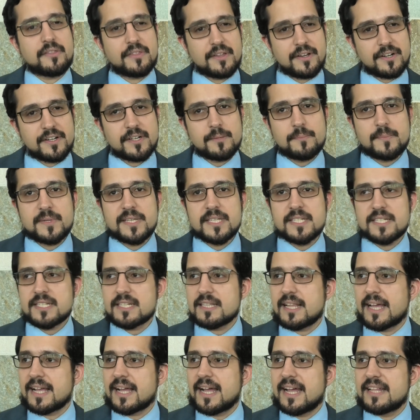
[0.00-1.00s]
therapies
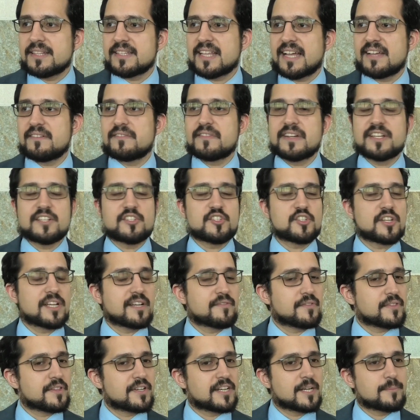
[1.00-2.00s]
like
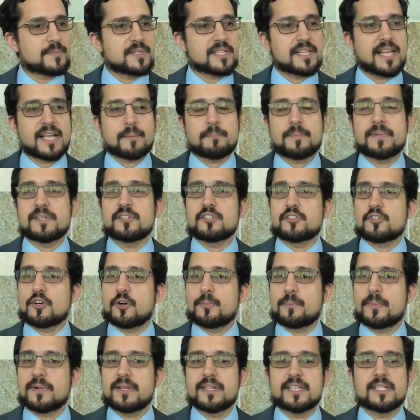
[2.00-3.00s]
anti-VEGF therapies like
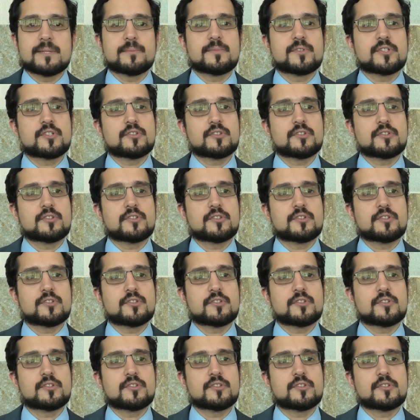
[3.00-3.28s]
pazopanib,